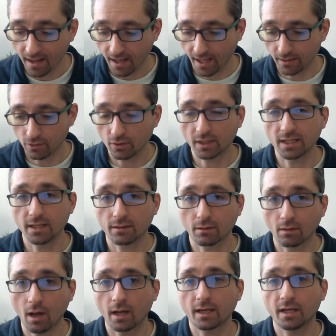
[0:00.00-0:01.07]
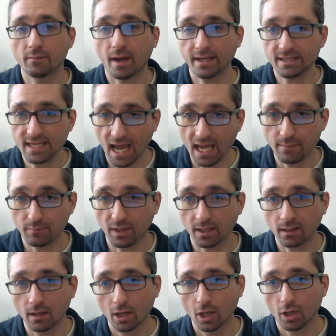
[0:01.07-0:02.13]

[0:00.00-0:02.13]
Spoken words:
And you can either log in by typing